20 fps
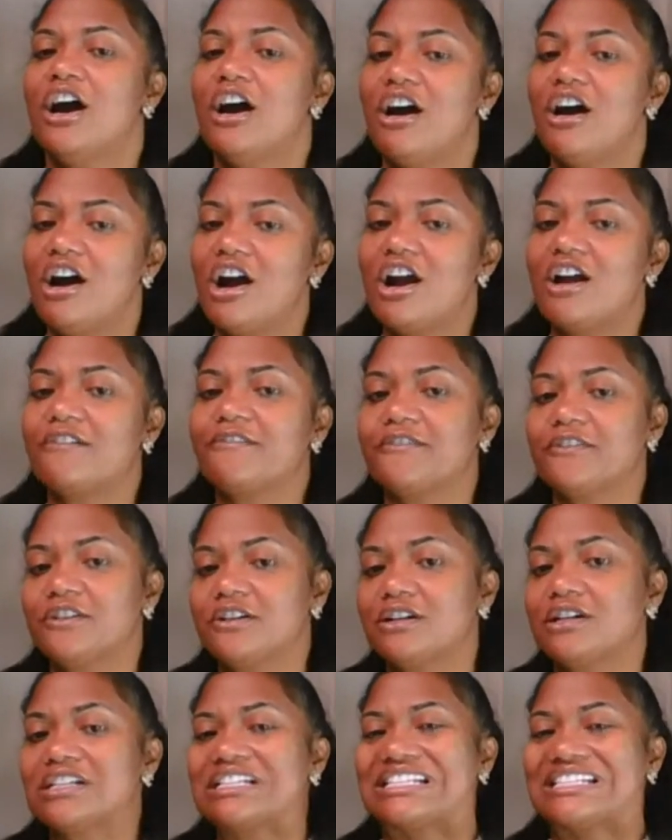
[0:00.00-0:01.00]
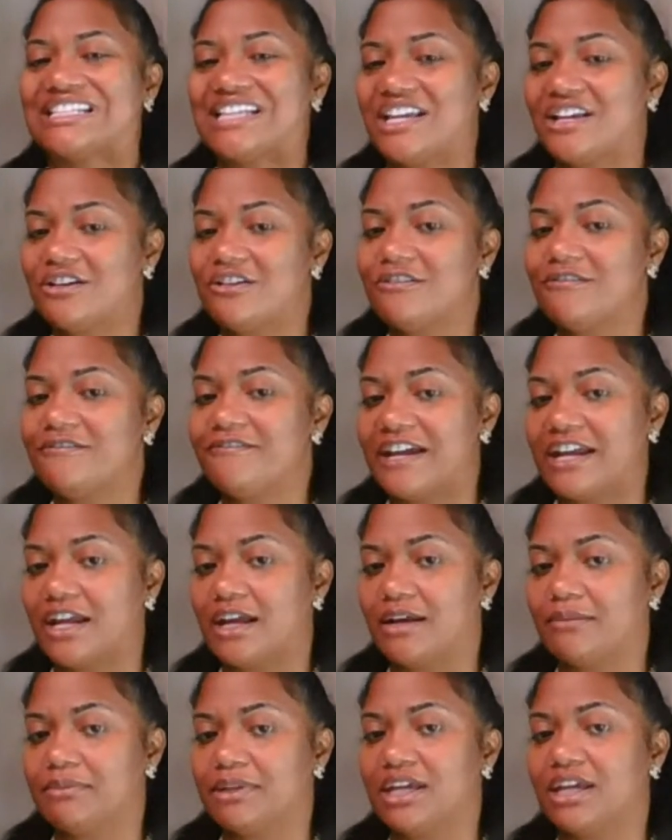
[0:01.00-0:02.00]
are for single
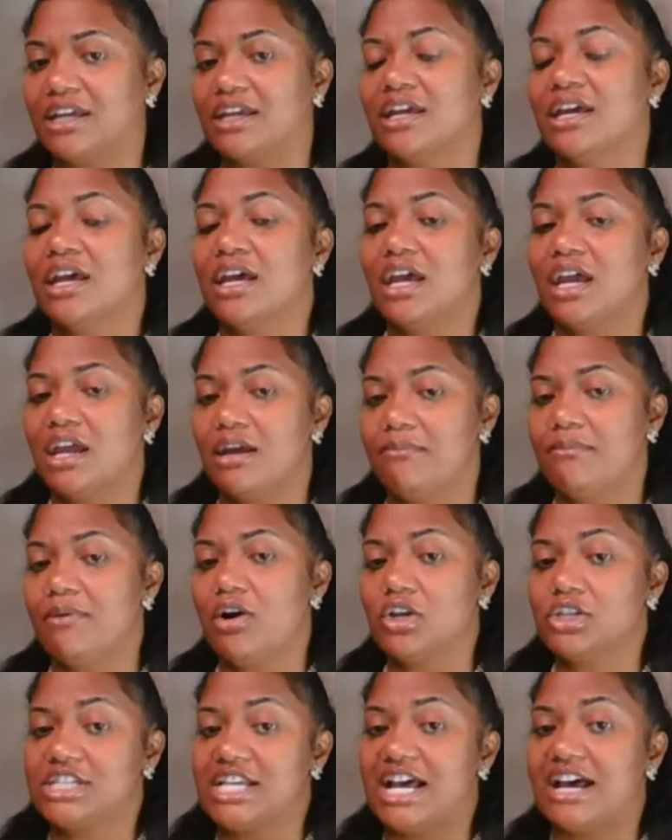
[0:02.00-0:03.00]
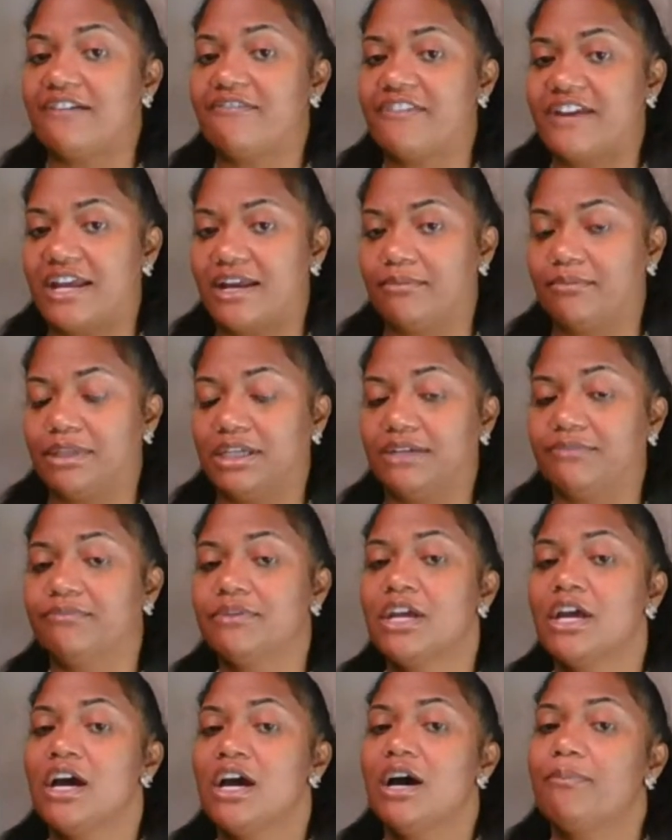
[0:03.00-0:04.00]
family and multifamily
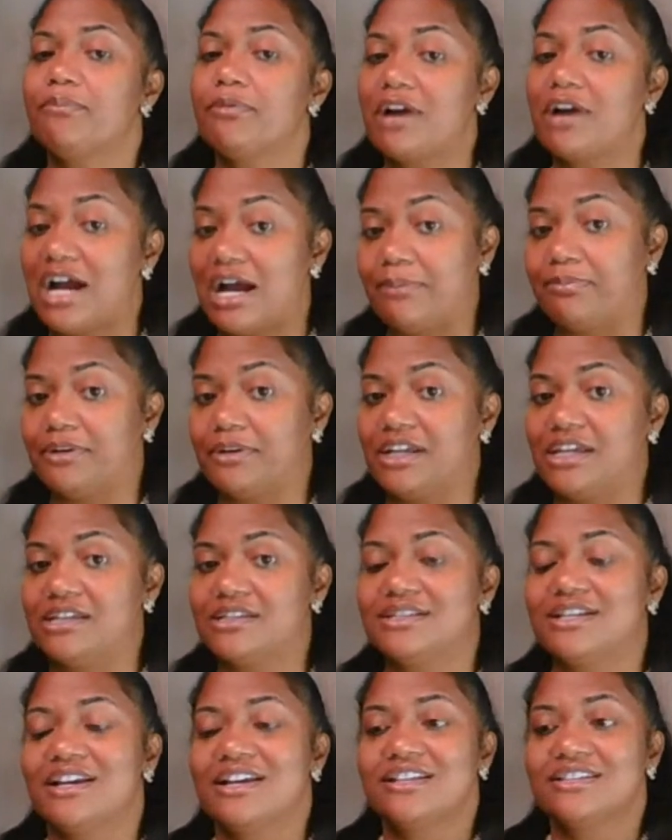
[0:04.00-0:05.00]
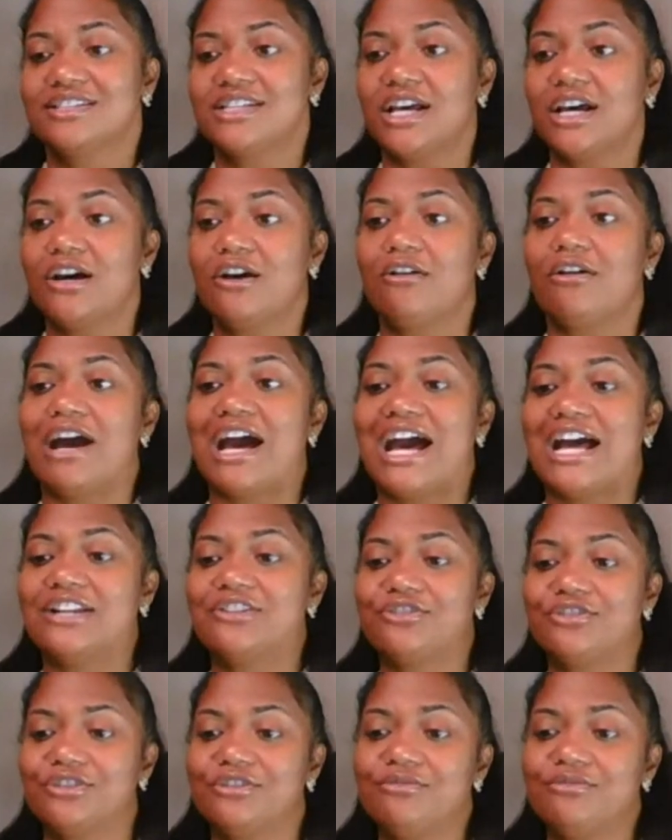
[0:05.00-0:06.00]
properties. So
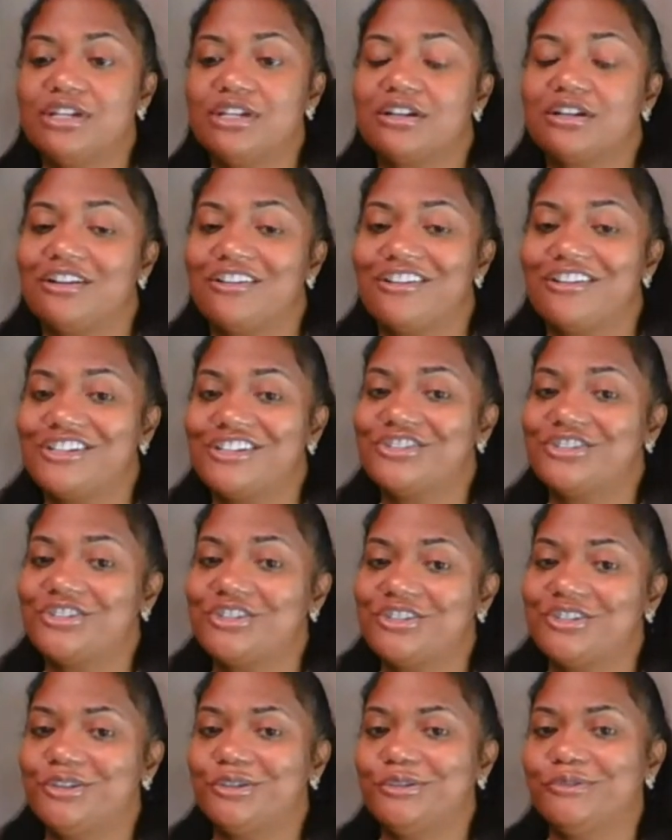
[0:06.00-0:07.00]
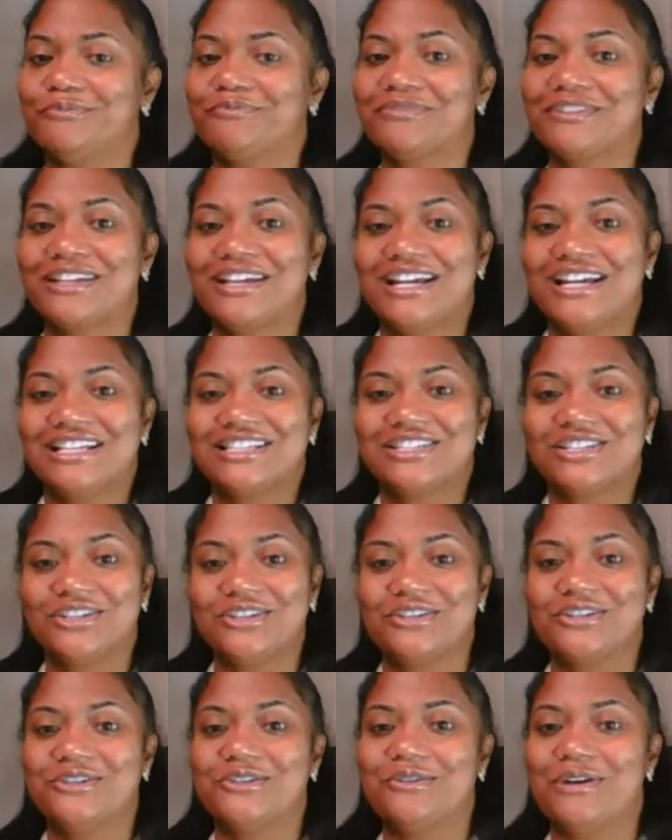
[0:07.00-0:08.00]
I do encourage you
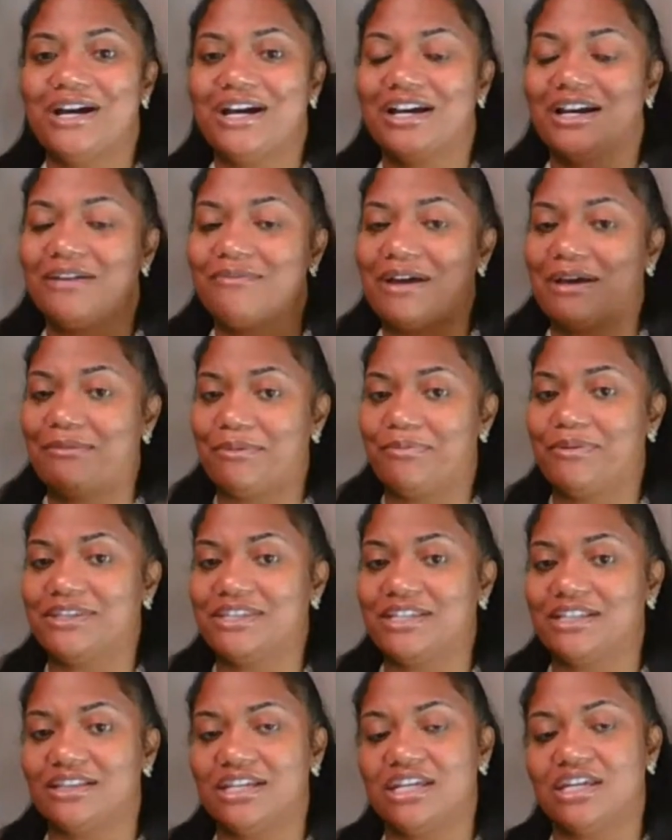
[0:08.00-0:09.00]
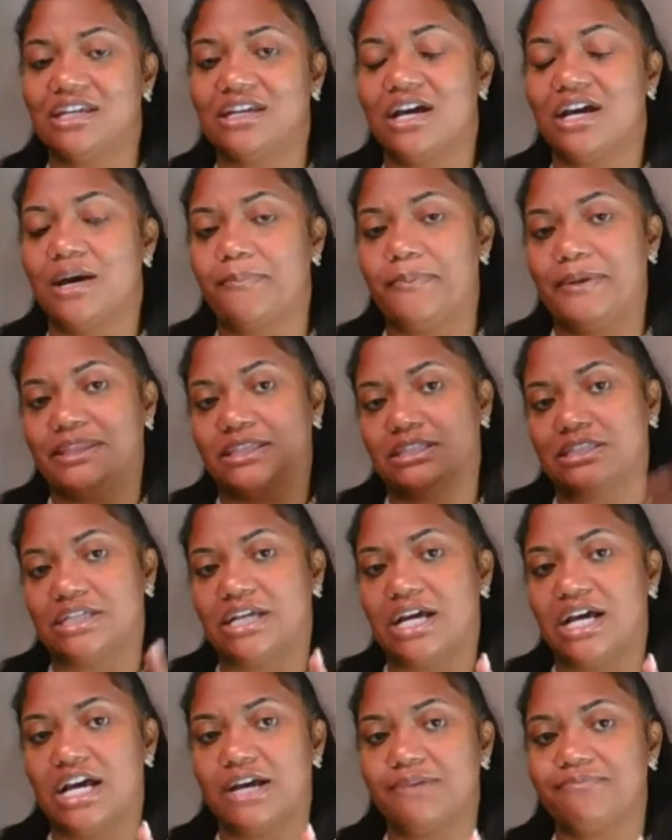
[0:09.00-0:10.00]
to, I'm going to put the link up at the
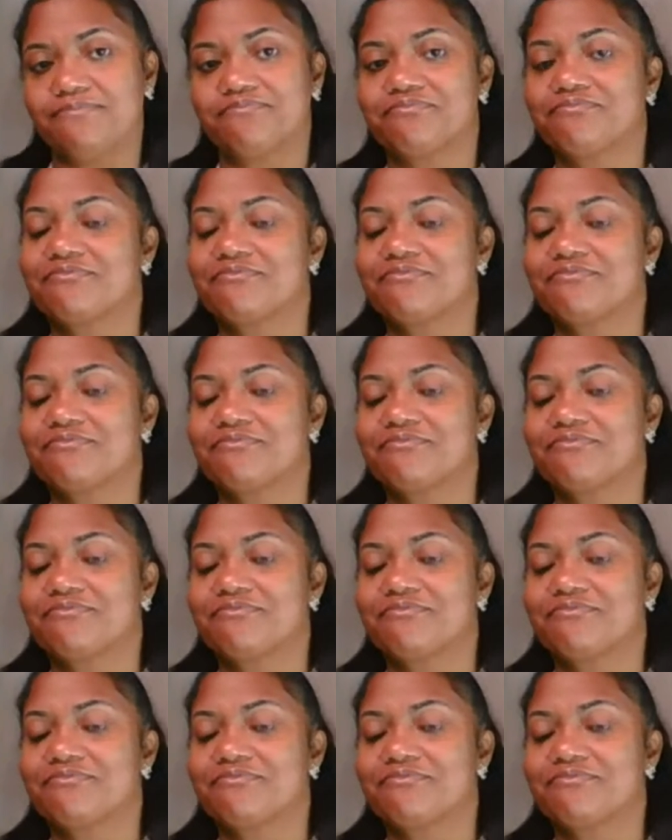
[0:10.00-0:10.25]
top,